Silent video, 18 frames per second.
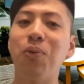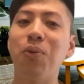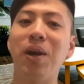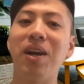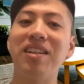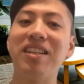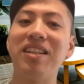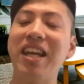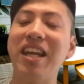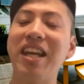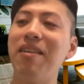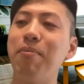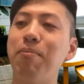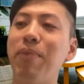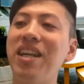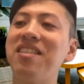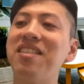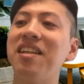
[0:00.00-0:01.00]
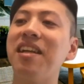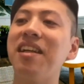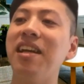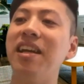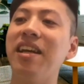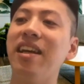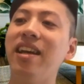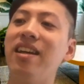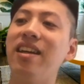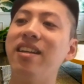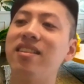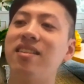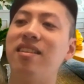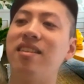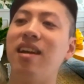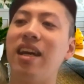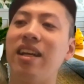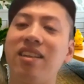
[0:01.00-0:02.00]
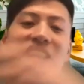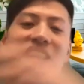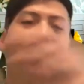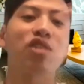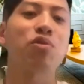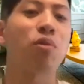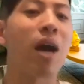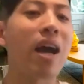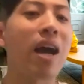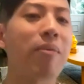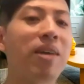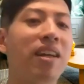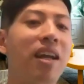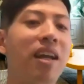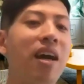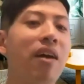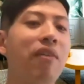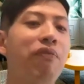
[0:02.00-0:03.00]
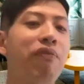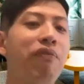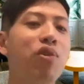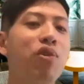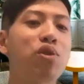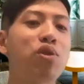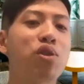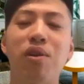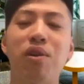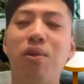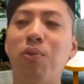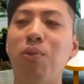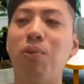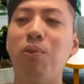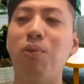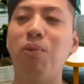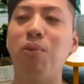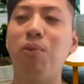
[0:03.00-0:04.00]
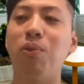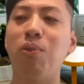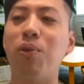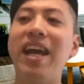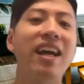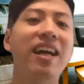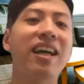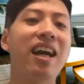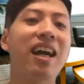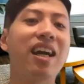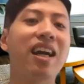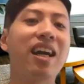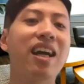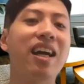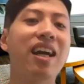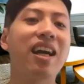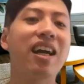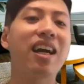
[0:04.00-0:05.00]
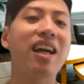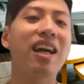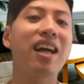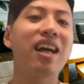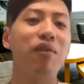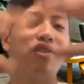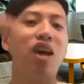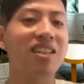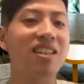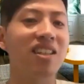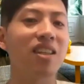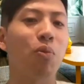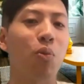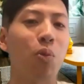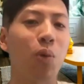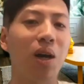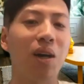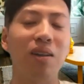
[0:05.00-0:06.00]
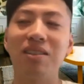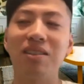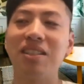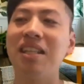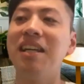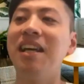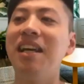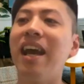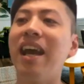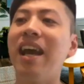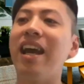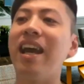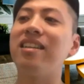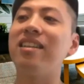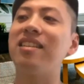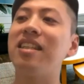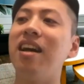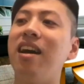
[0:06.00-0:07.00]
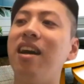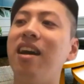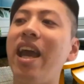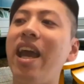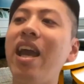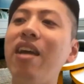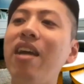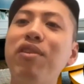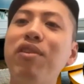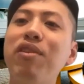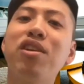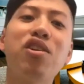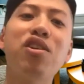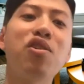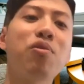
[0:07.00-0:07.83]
where they basically is like describing a future where AI kind of dominating the world. And every